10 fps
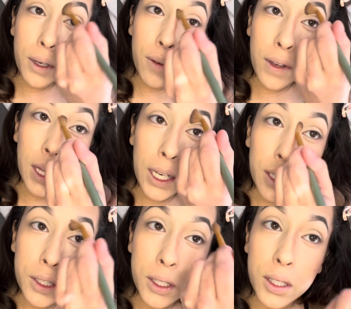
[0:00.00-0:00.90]
I feel like
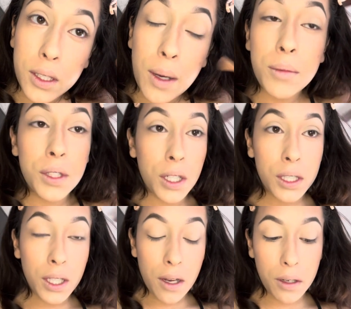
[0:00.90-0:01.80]
I'm
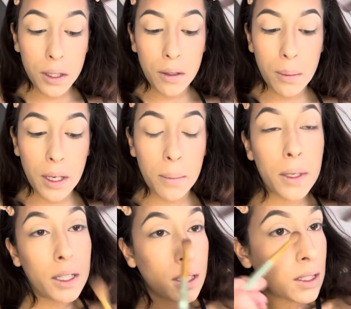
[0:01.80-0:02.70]
stressing out a little bit
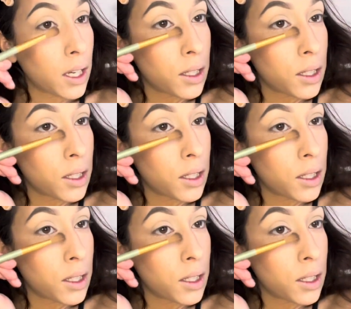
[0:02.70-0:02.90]
because